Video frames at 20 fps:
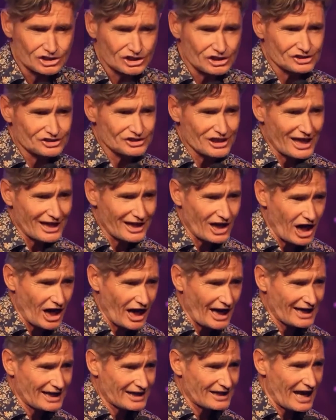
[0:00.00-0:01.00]
She said,
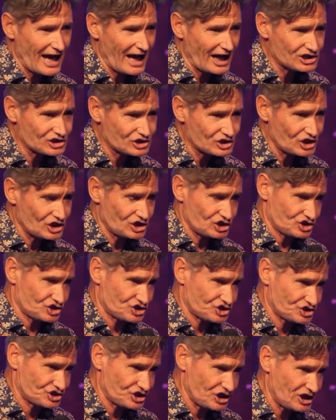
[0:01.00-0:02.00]
I can actually
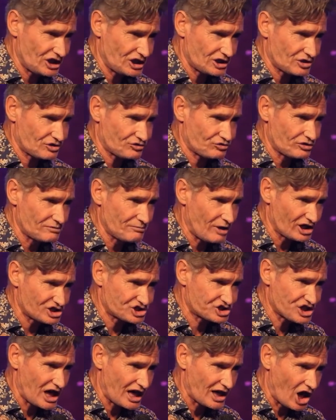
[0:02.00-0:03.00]
see it through
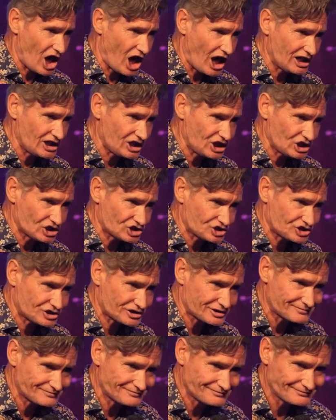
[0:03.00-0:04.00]
my shut
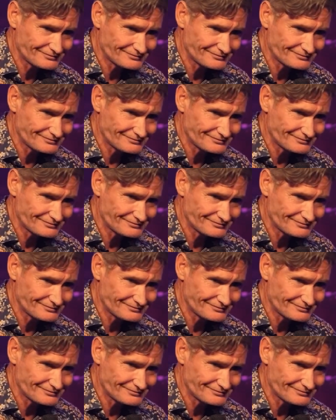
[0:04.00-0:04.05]
eyelids.